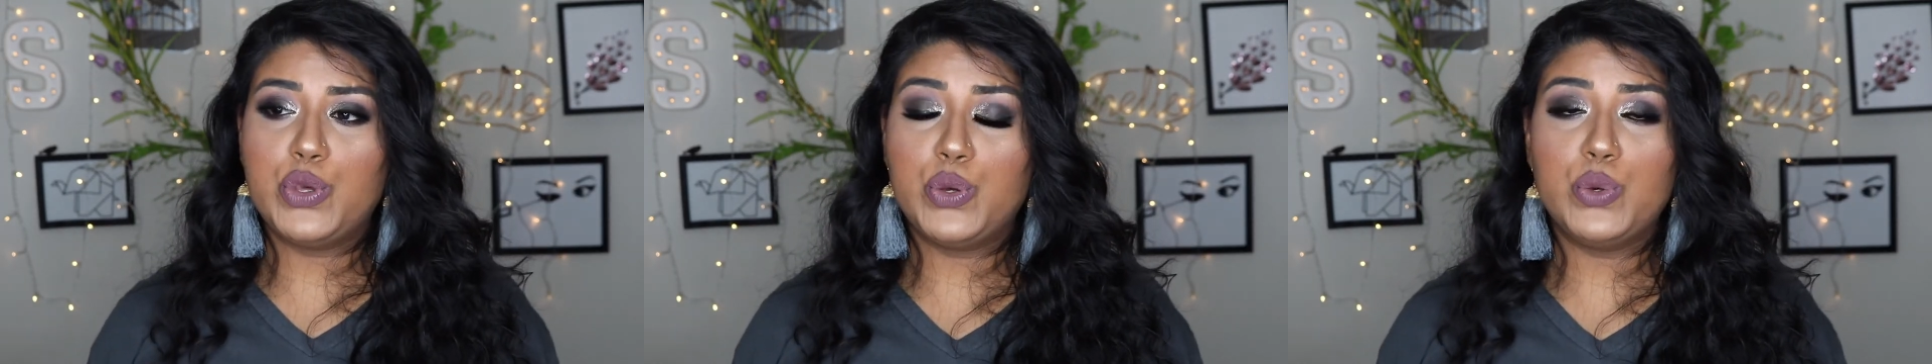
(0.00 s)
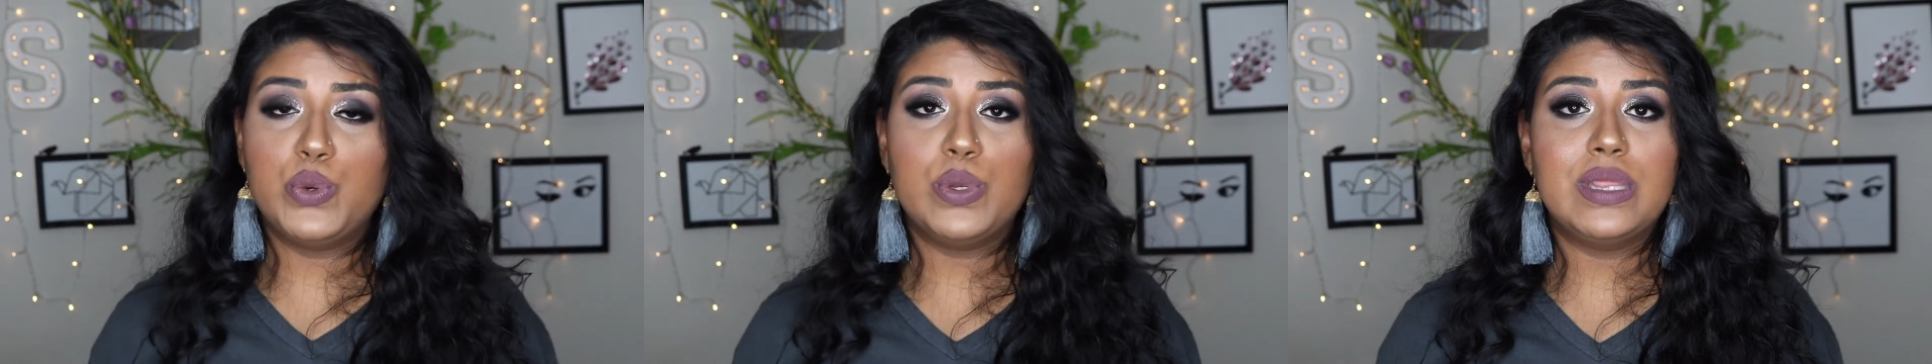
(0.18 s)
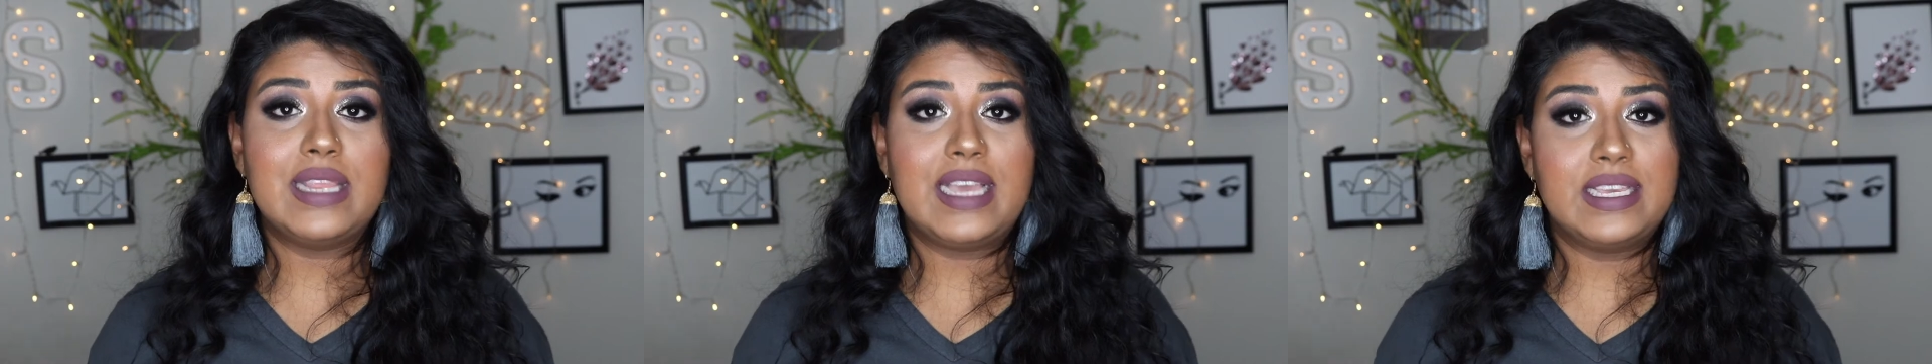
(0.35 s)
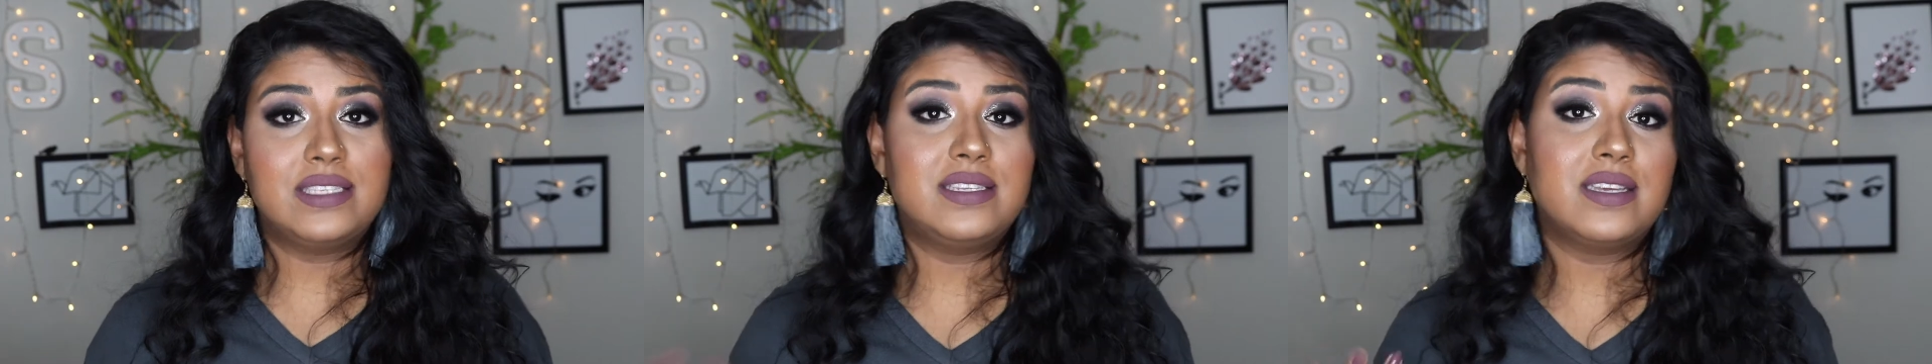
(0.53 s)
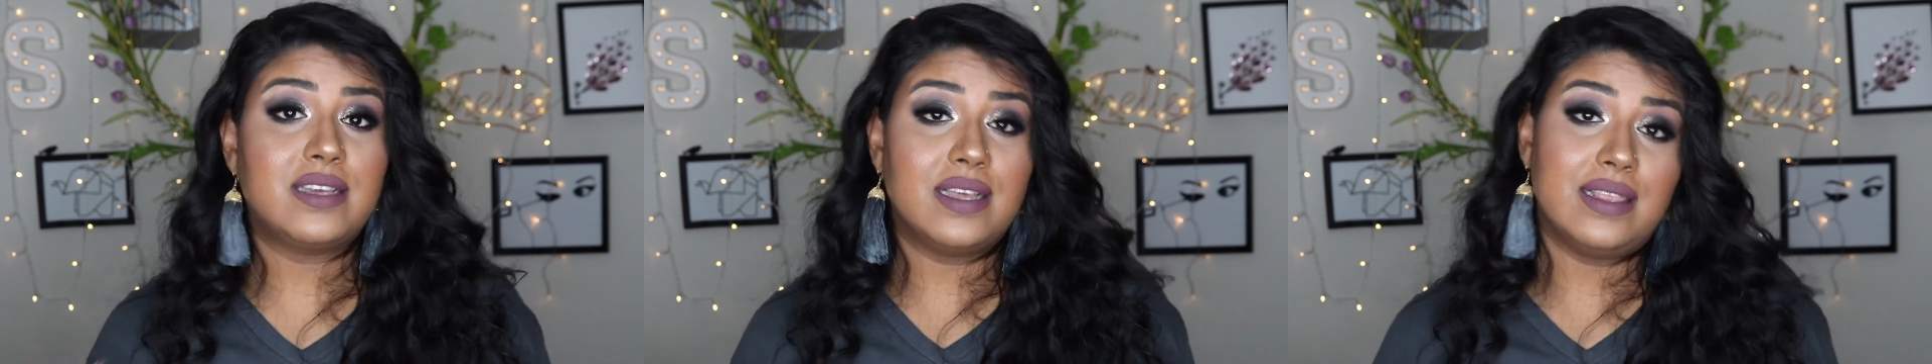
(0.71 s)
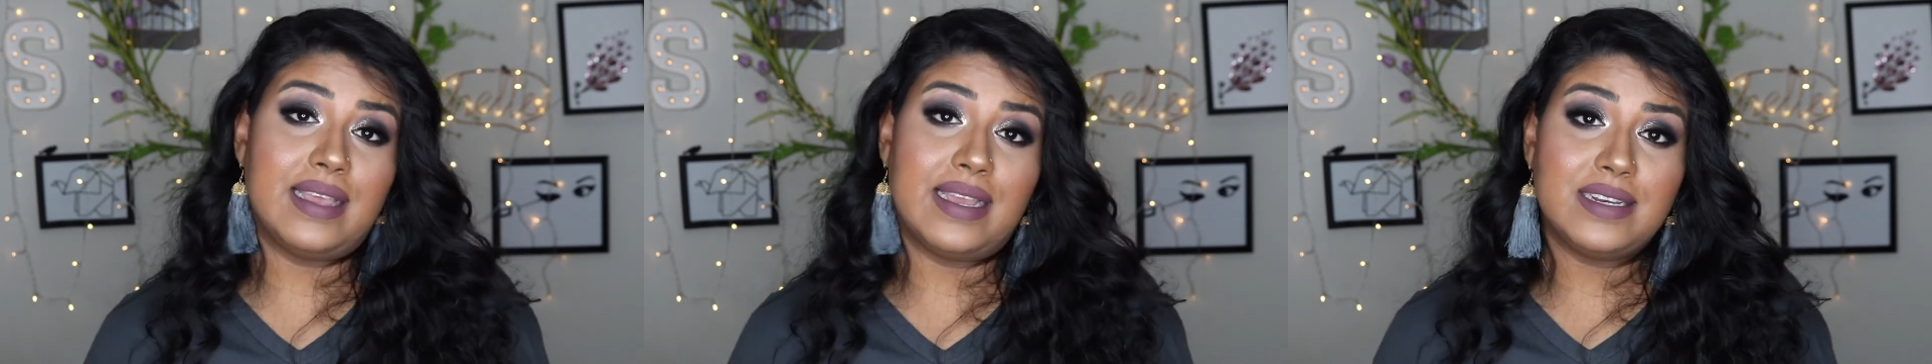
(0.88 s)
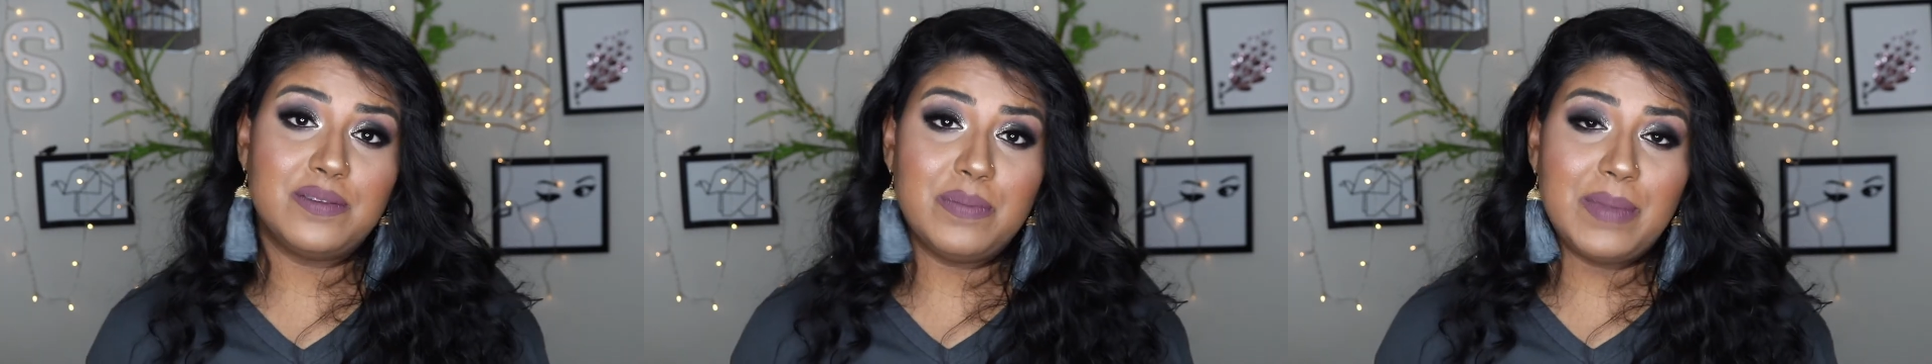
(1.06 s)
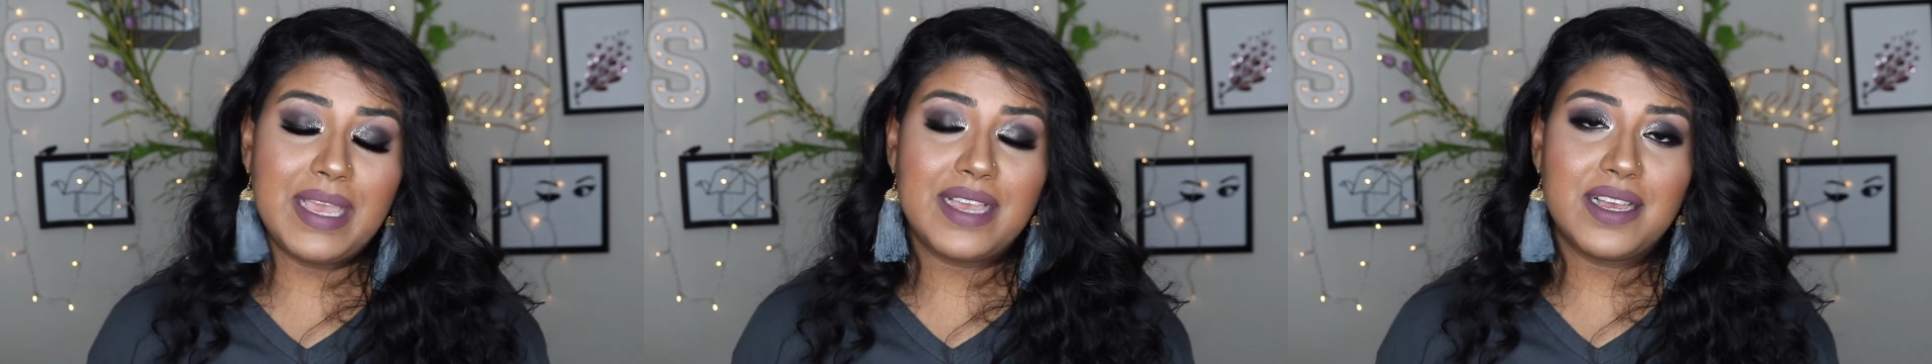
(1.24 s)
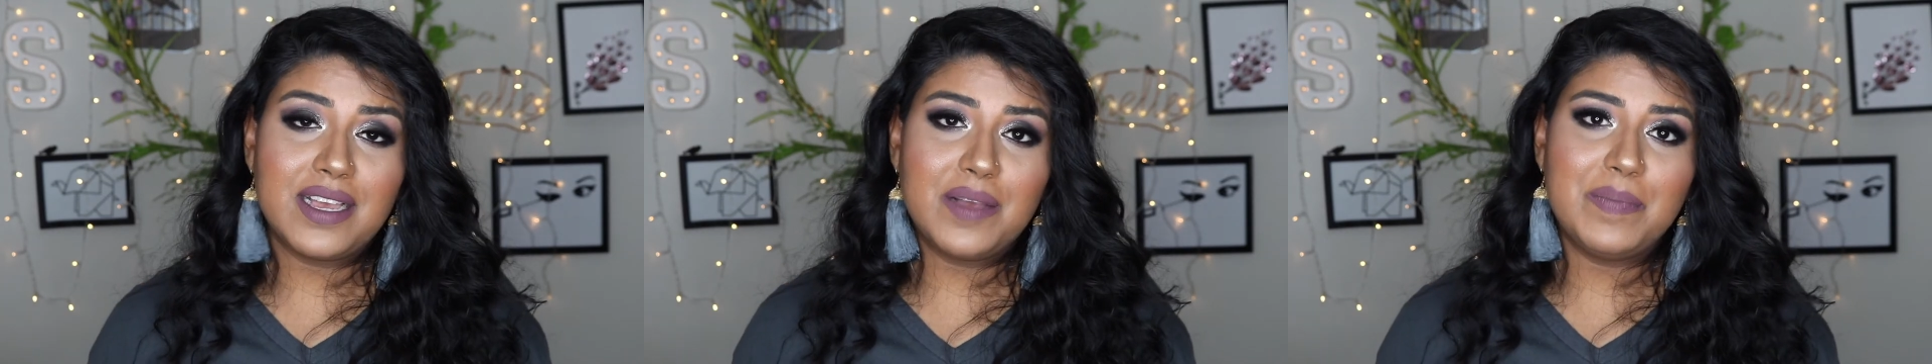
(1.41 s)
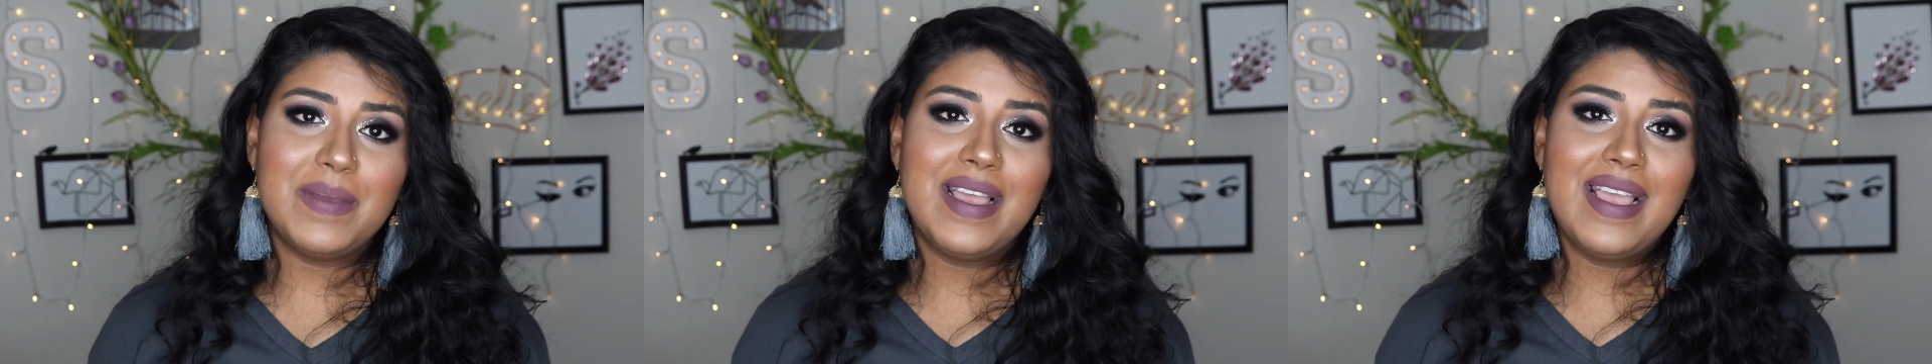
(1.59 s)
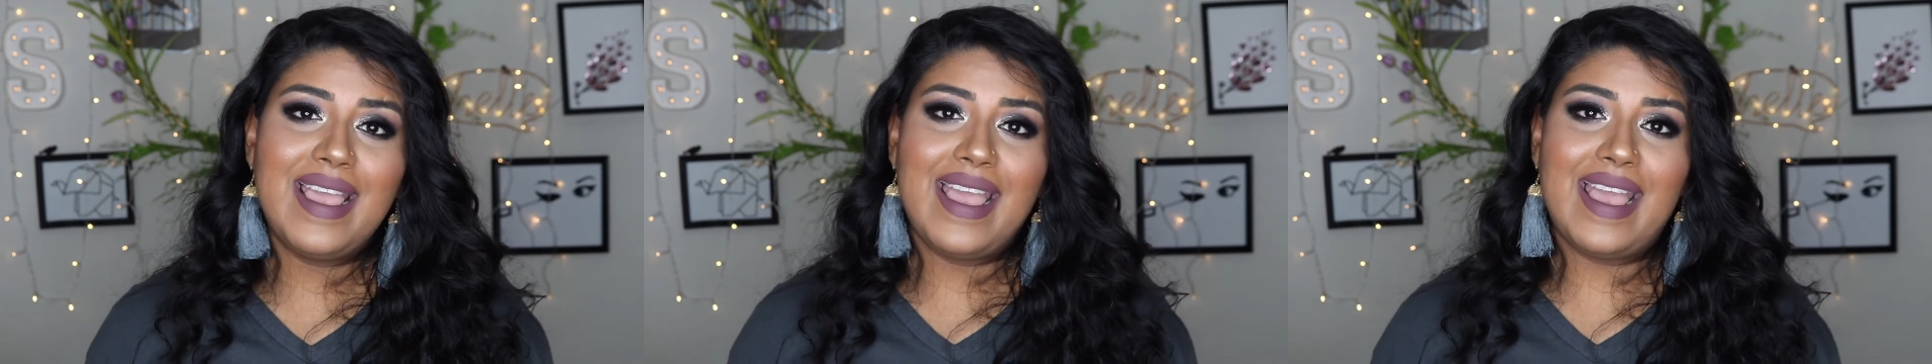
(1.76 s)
who likes to collect makeup,